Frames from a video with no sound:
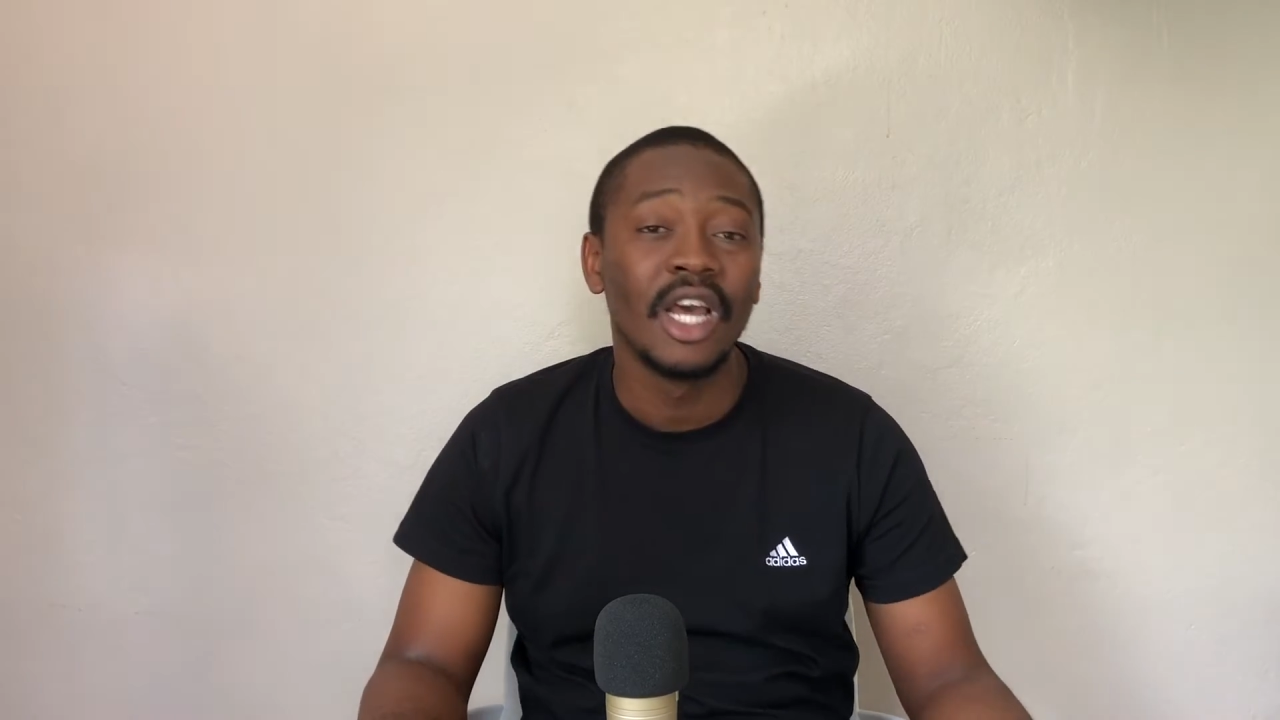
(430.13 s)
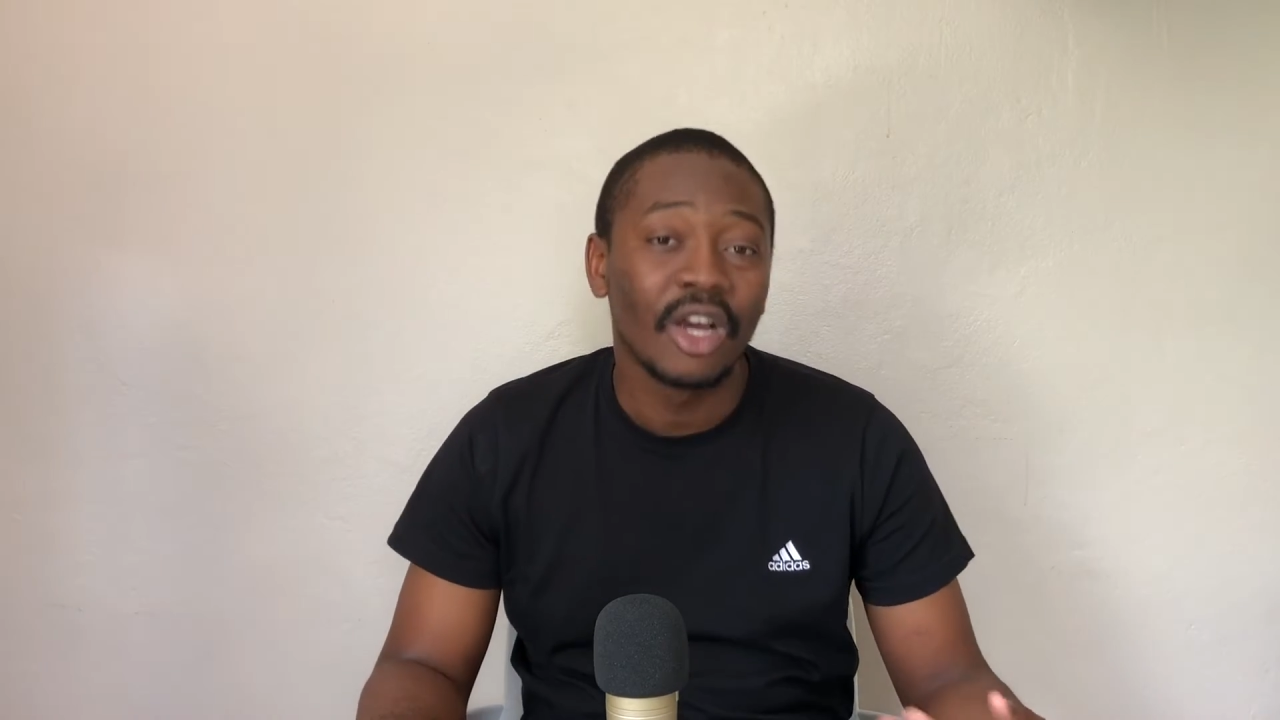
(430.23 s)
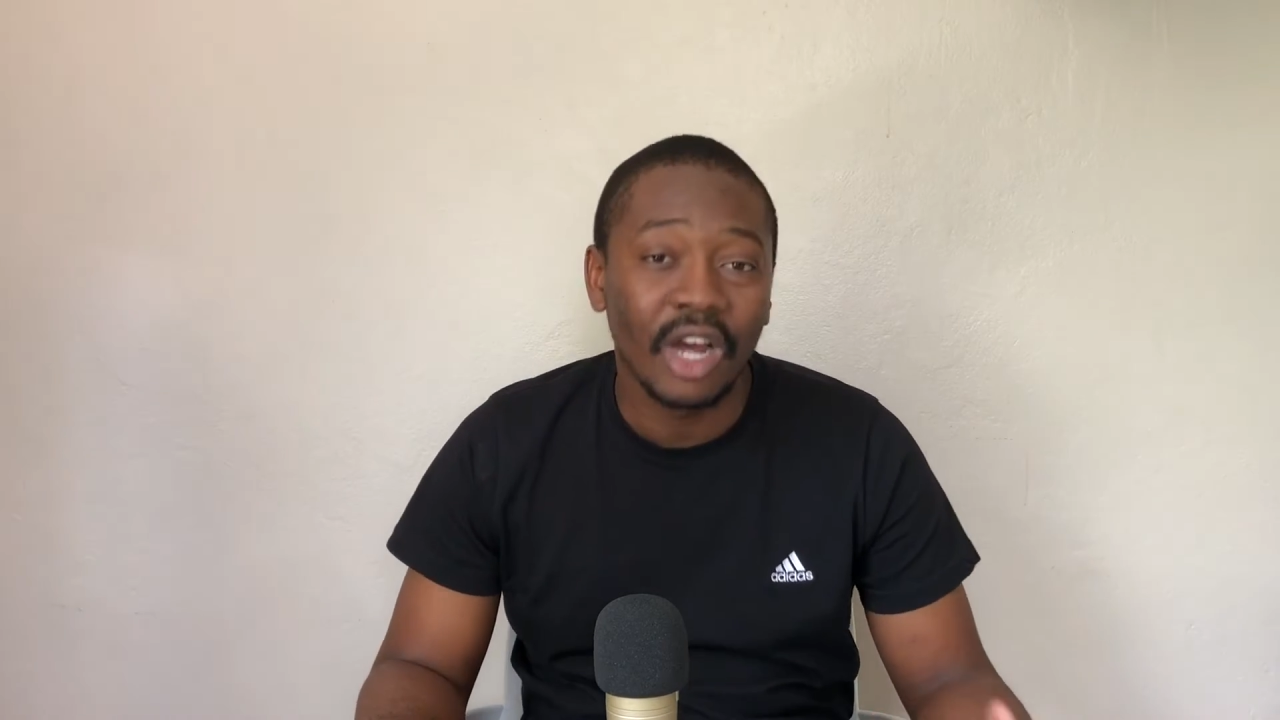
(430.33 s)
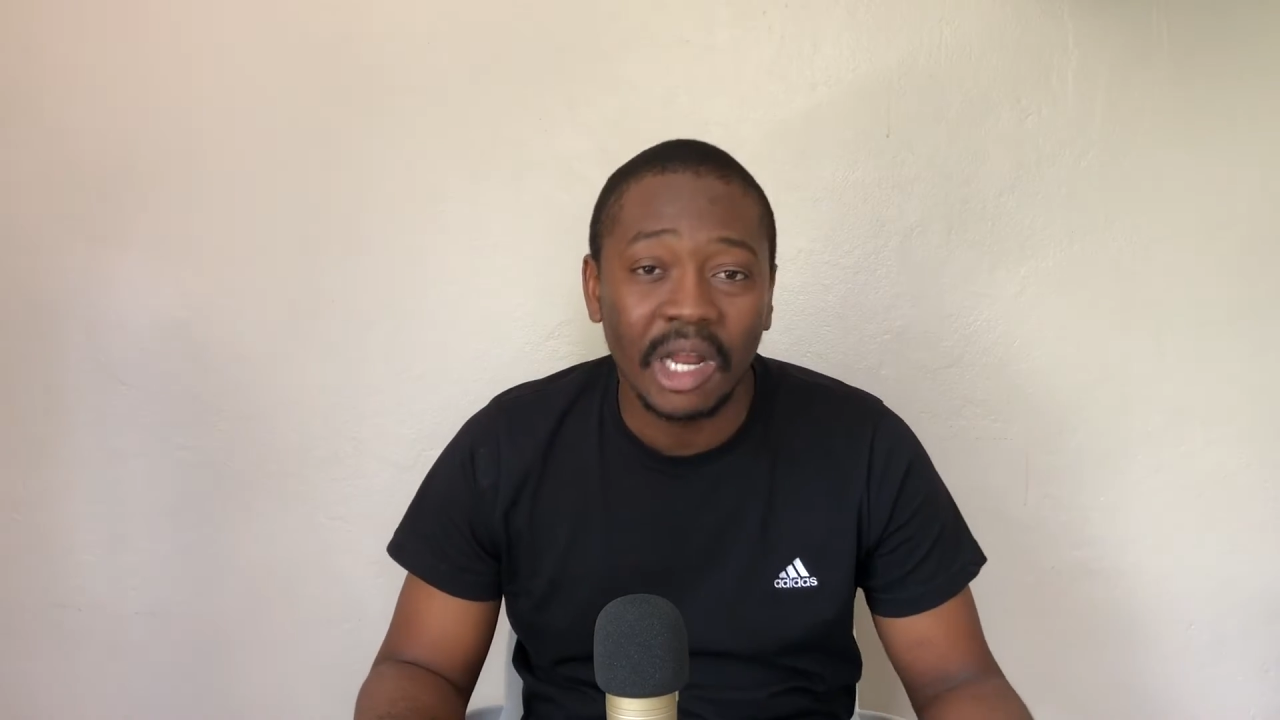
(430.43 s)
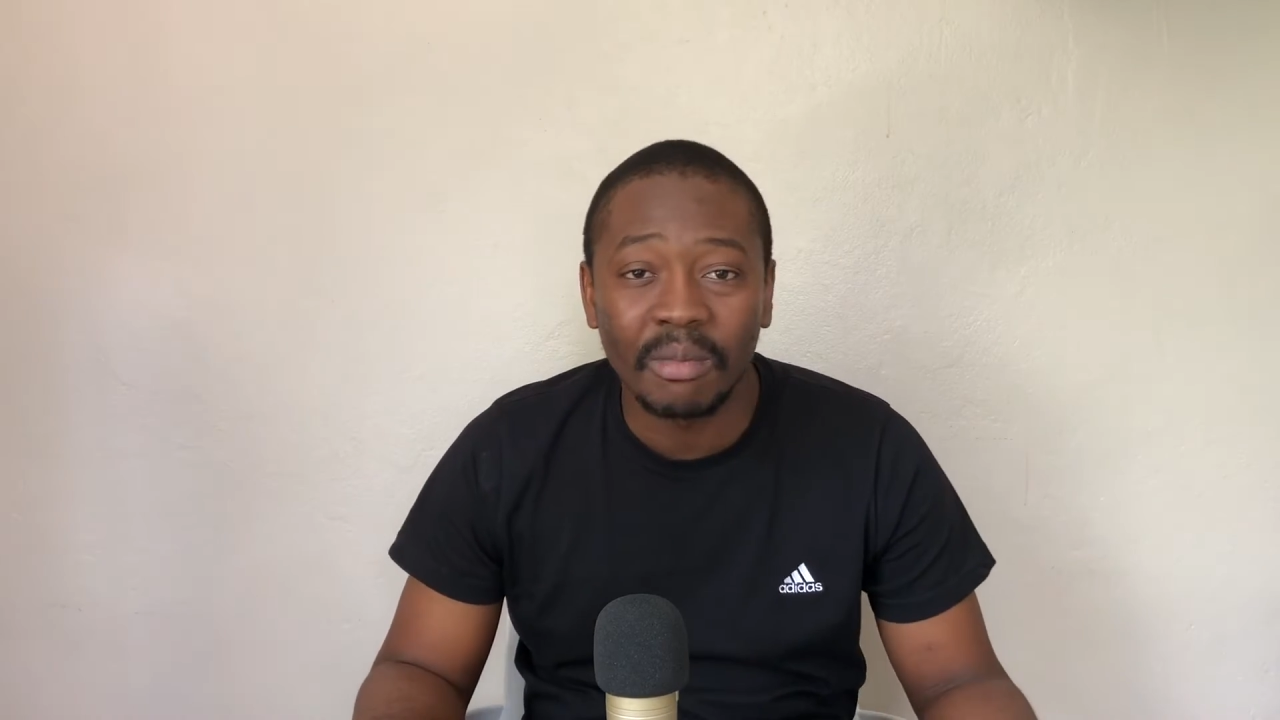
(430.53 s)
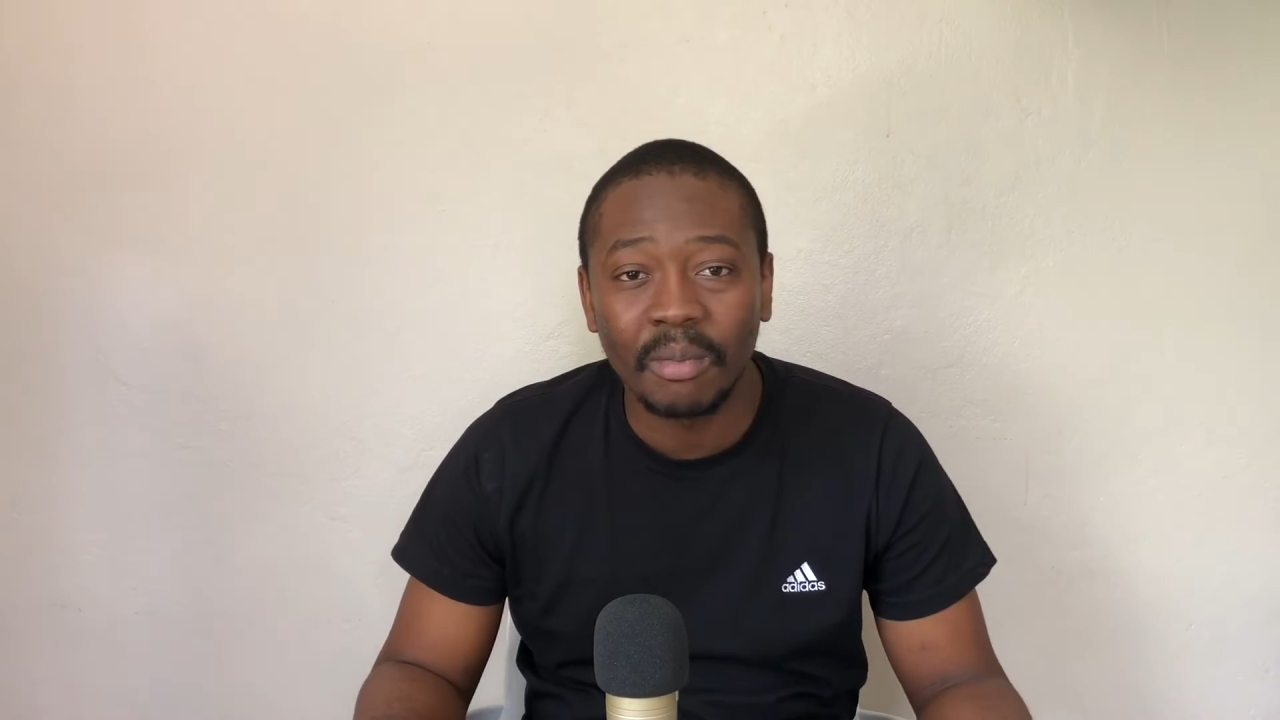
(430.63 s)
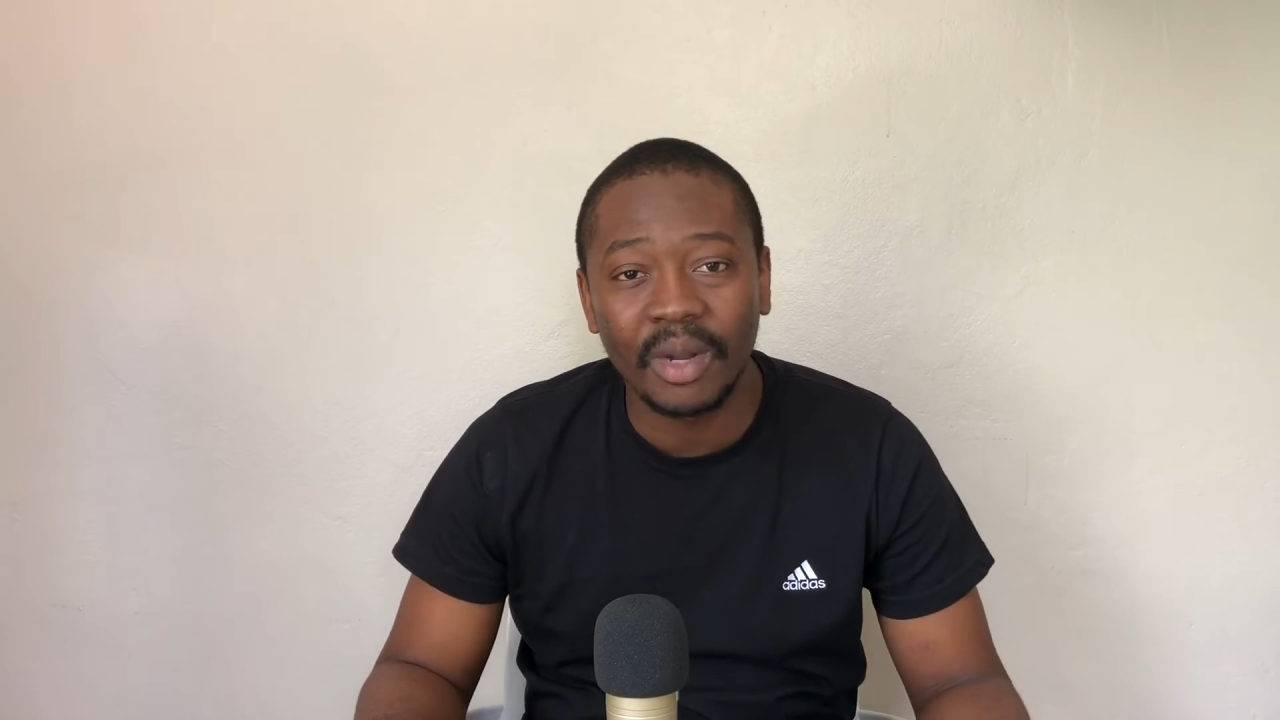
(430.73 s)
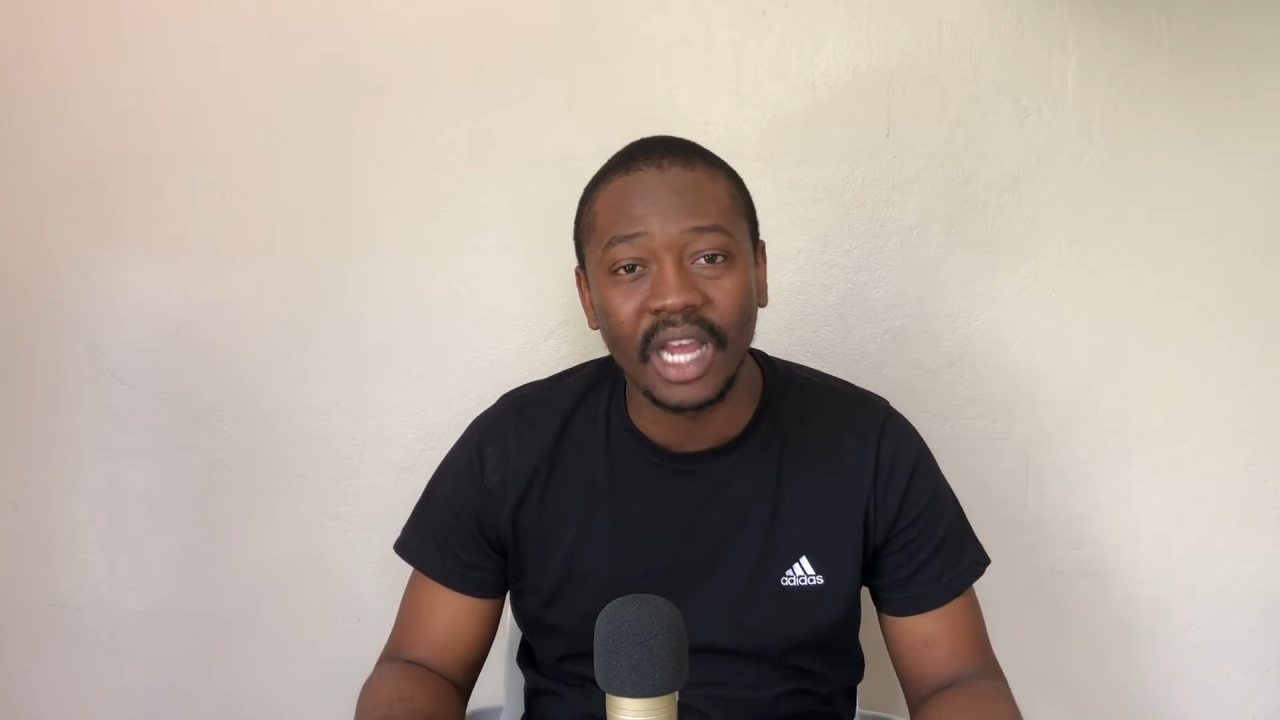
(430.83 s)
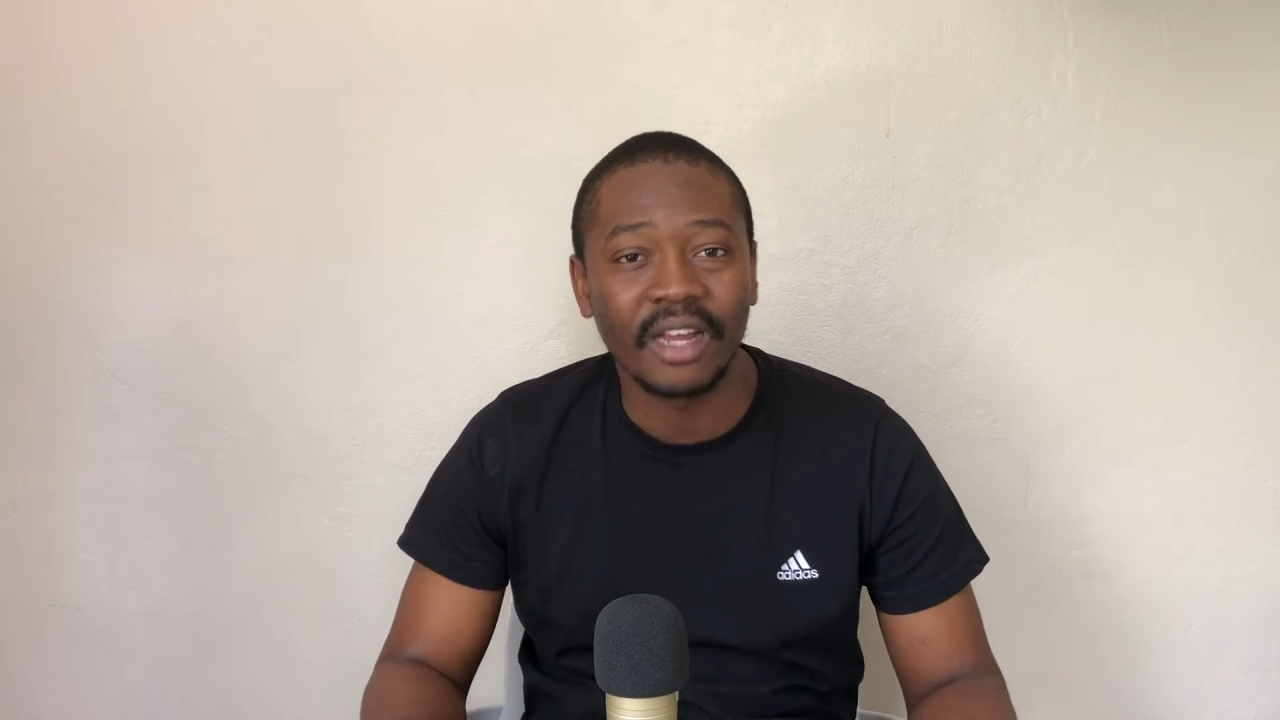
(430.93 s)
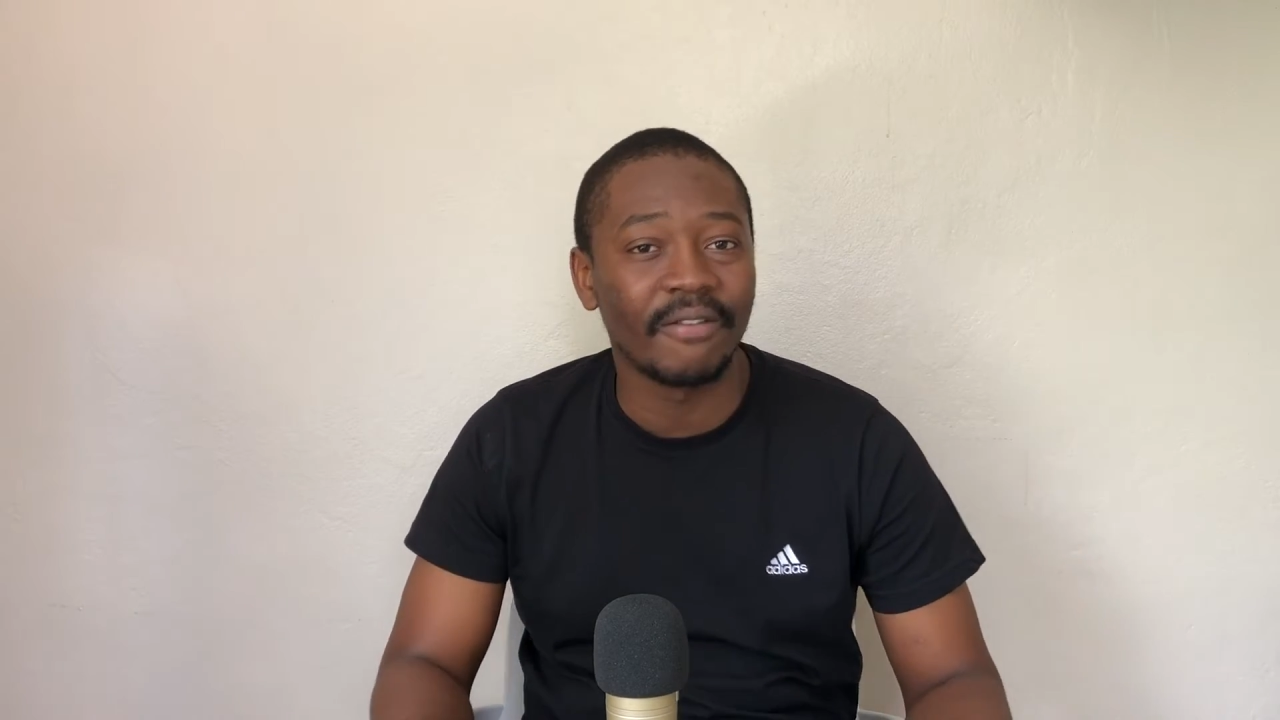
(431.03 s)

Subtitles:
gonna be playing in